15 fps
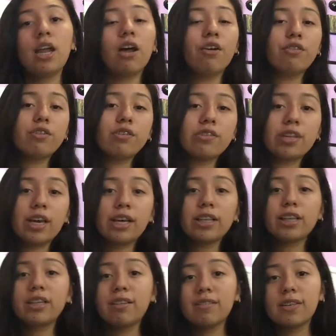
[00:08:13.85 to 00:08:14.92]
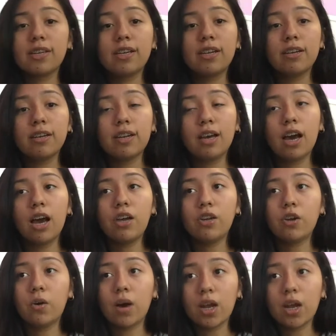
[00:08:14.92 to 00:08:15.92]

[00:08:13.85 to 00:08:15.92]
And I was just like, listen, you know,